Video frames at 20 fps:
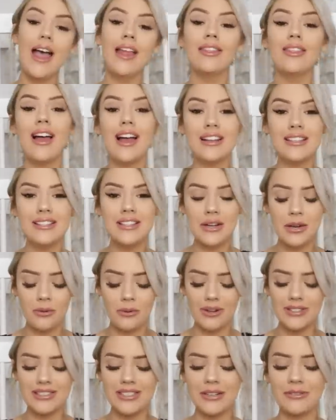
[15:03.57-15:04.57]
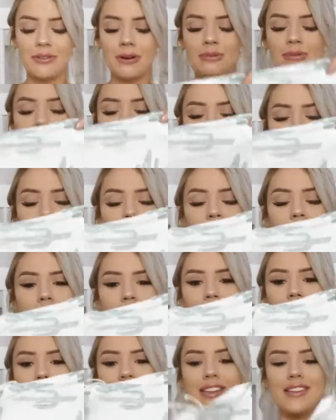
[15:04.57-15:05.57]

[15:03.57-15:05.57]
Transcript: And last little onesie from Spearmint Baby.